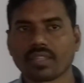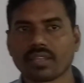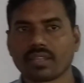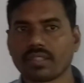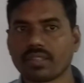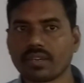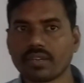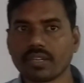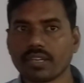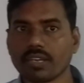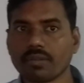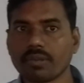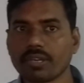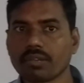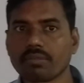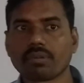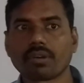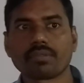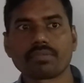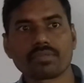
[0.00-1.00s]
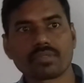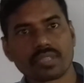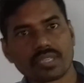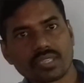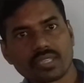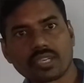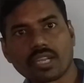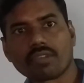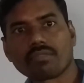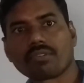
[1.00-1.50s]
The derivative of such
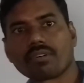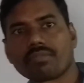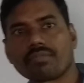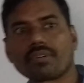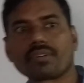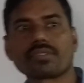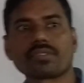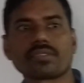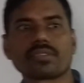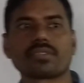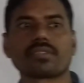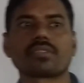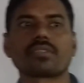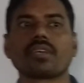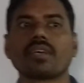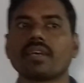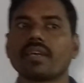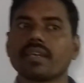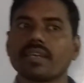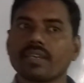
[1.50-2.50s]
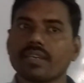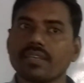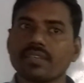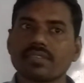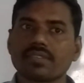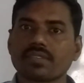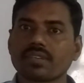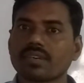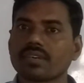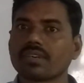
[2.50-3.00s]
type of functions
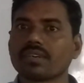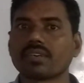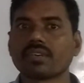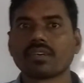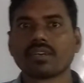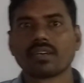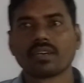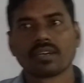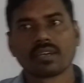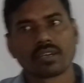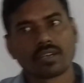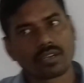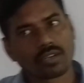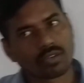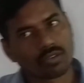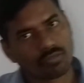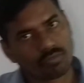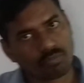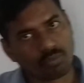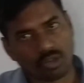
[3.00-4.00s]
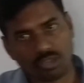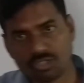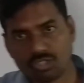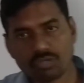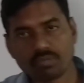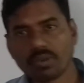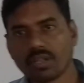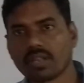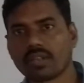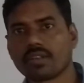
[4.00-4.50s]
is
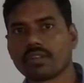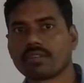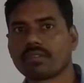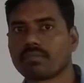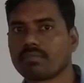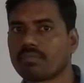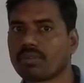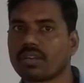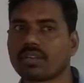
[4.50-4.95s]
possible,